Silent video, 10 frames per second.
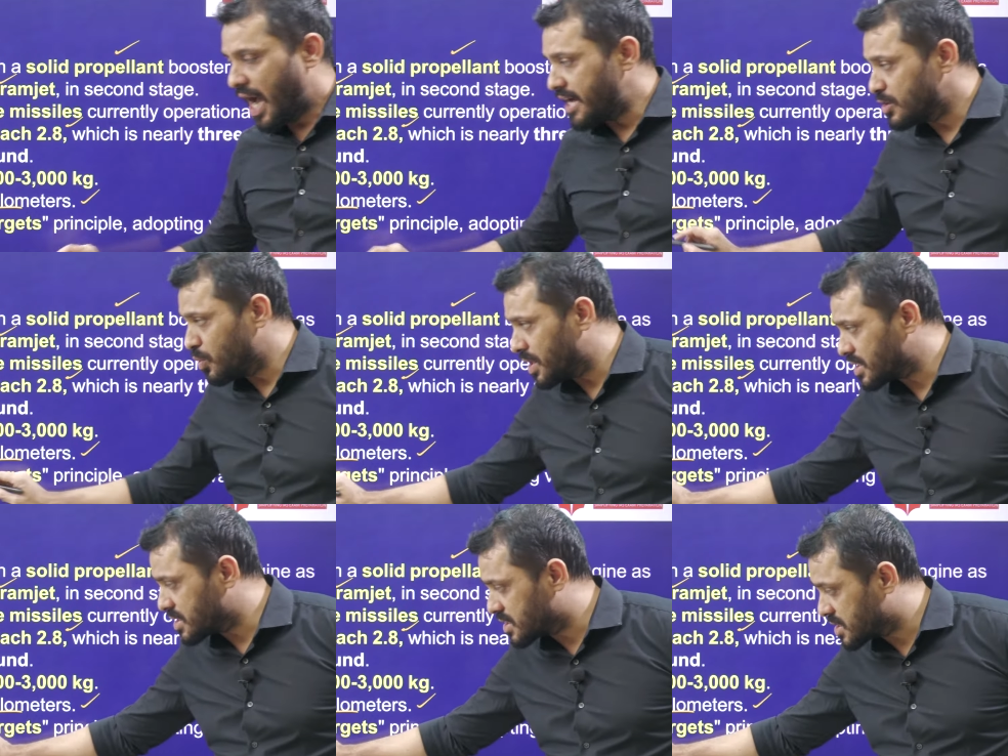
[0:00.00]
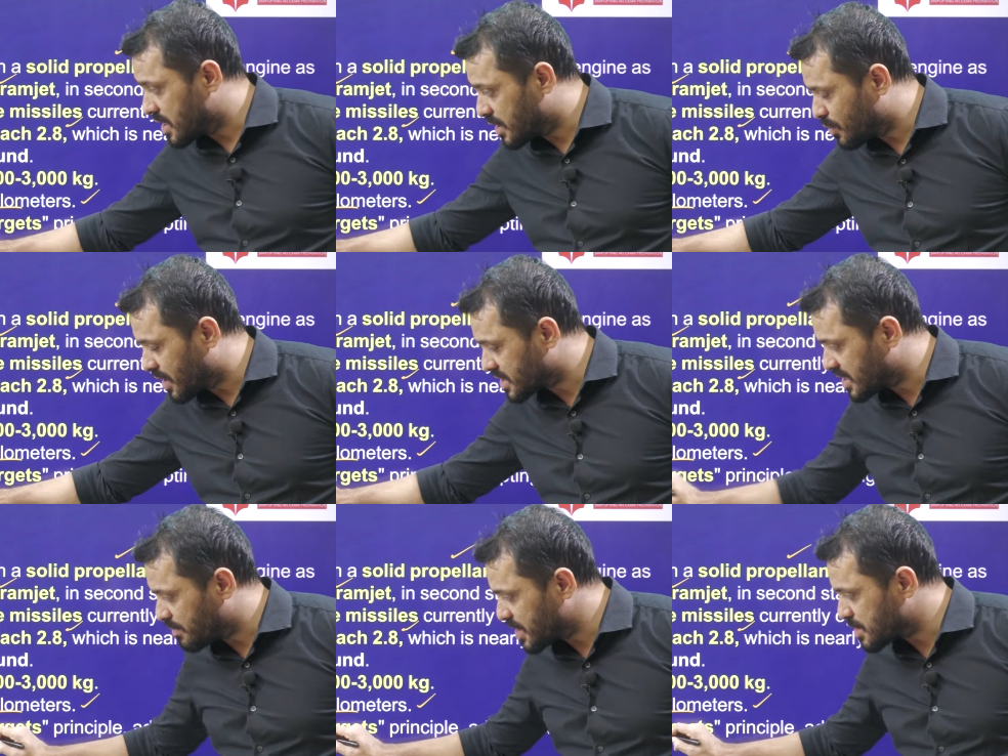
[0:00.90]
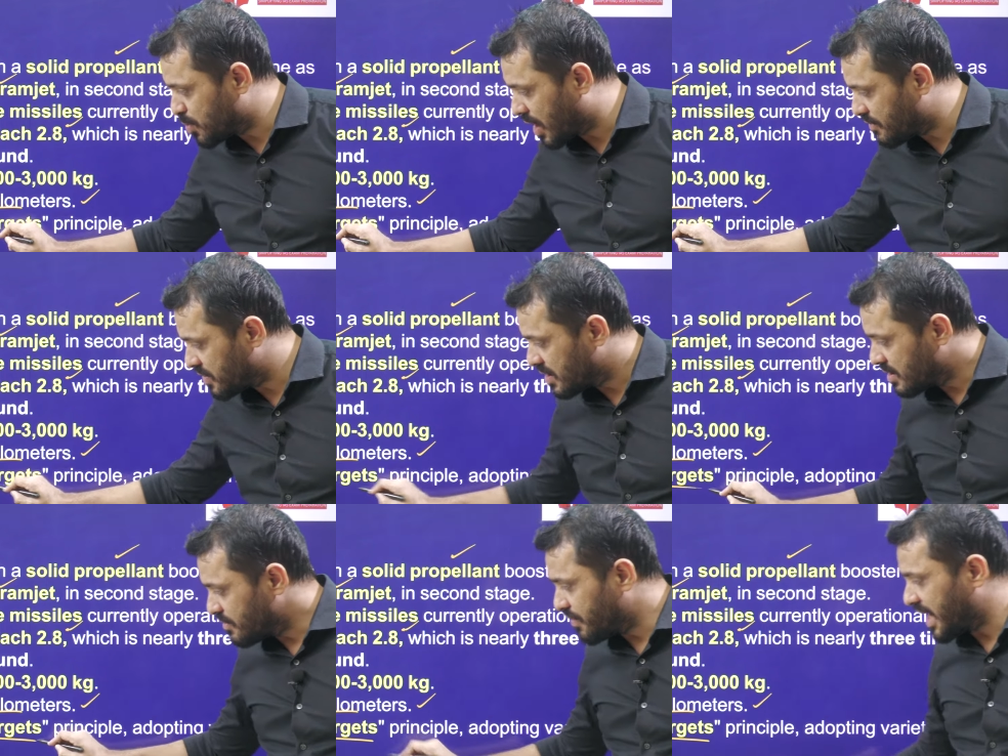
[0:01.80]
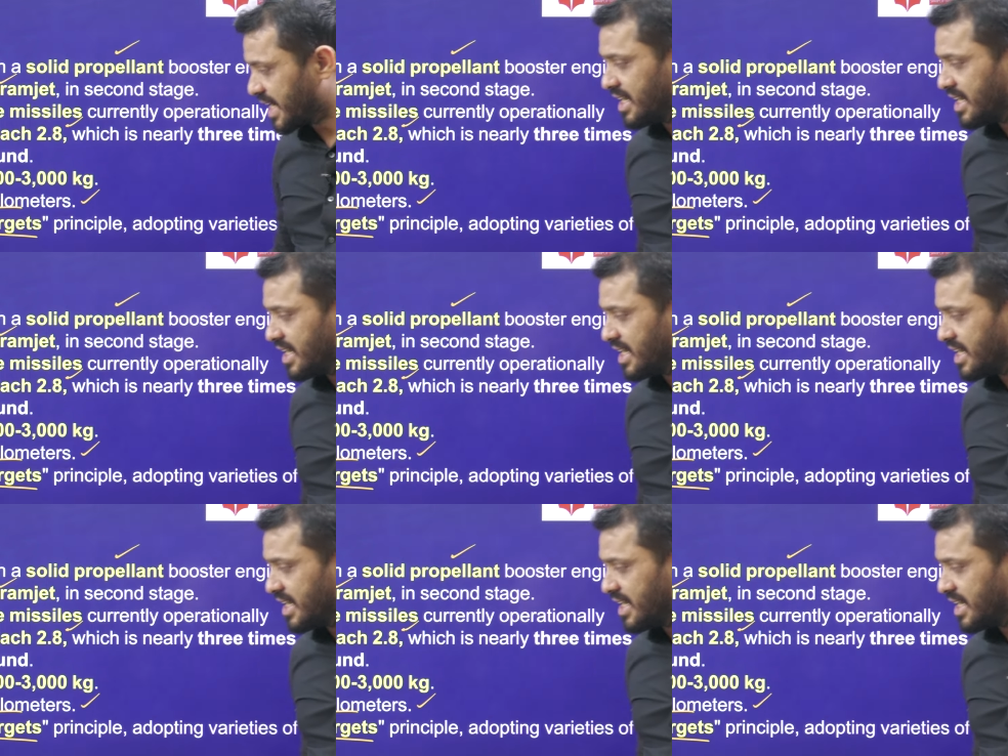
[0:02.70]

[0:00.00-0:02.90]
and it works on the principle of fire